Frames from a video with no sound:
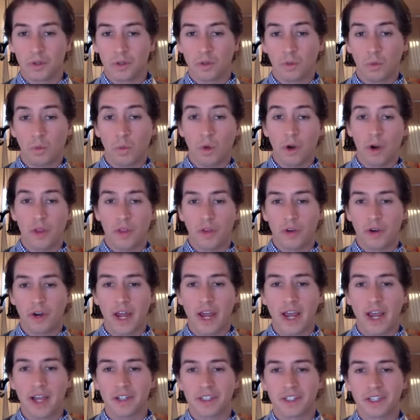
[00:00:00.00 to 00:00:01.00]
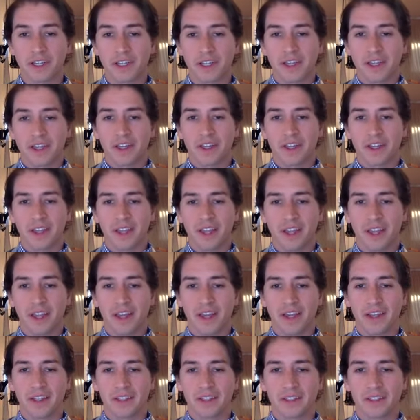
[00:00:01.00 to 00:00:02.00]
where they're at
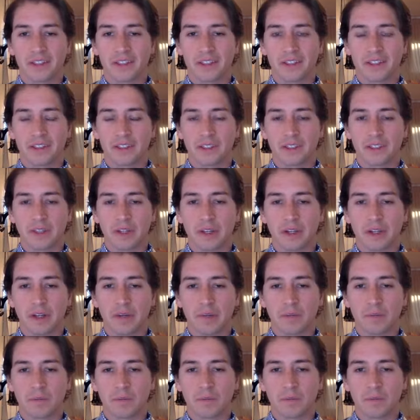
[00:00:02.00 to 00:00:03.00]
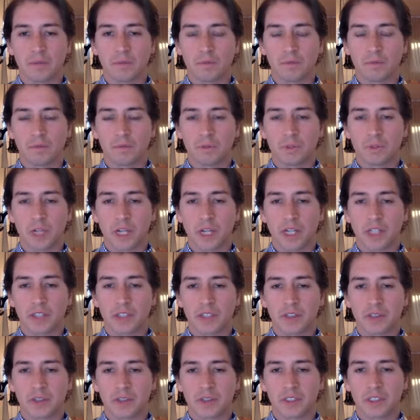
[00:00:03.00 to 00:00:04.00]
and um, trying
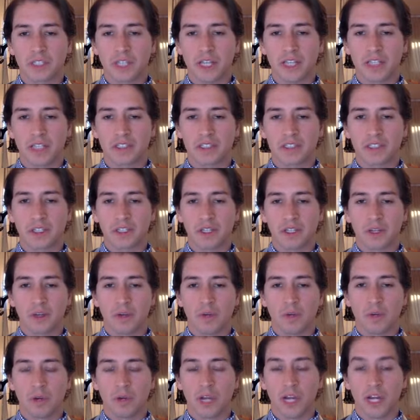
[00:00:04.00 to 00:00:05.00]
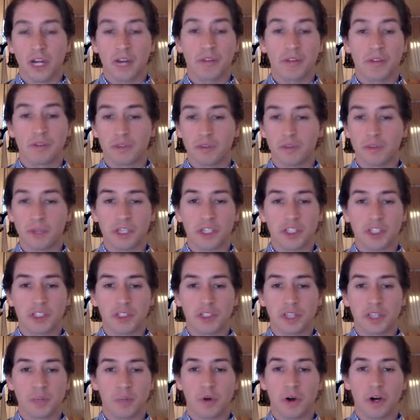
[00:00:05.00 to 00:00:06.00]
to assess what kind of information
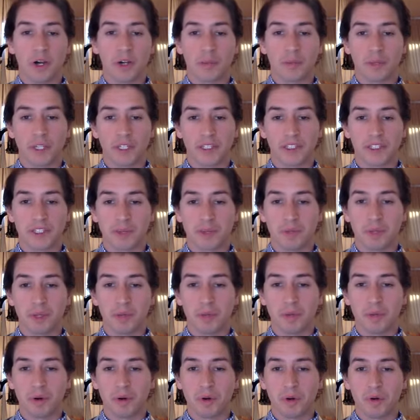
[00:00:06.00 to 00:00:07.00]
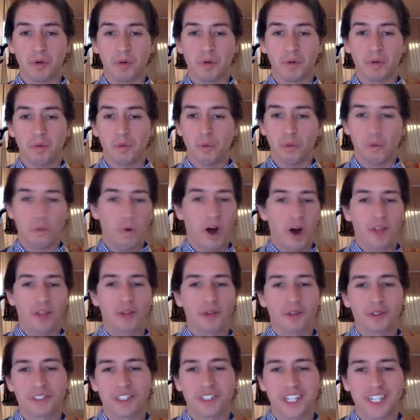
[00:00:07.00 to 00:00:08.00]
they want because some people want
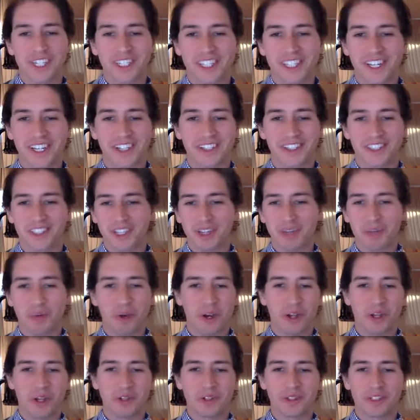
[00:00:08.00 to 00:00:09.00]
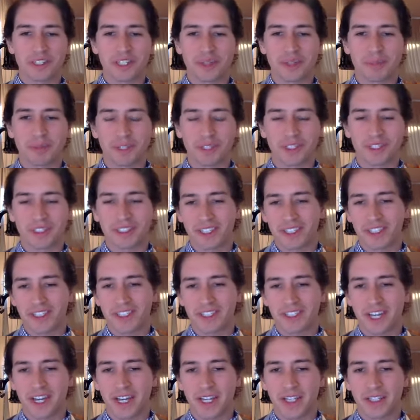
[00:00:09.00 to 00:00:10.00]
those details and they want to go deep into the
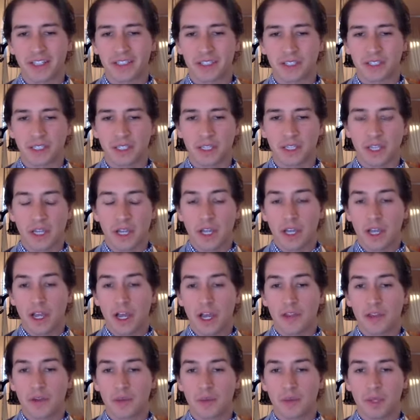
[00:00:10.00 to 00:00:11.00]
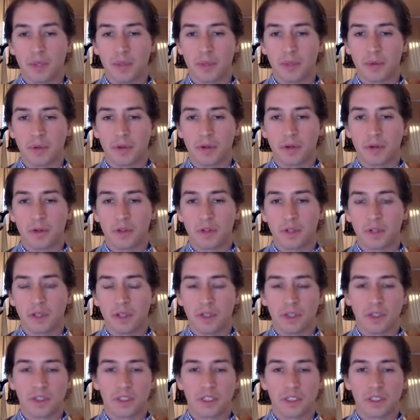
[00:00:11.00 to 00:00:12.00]
science and other people
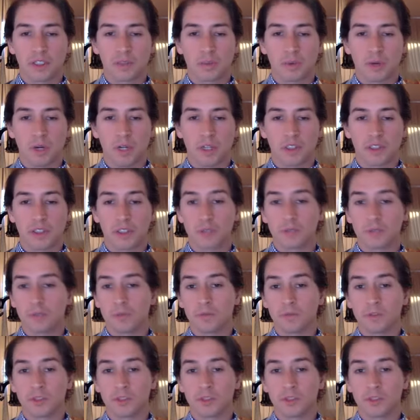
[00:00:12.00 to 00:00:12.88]
just want some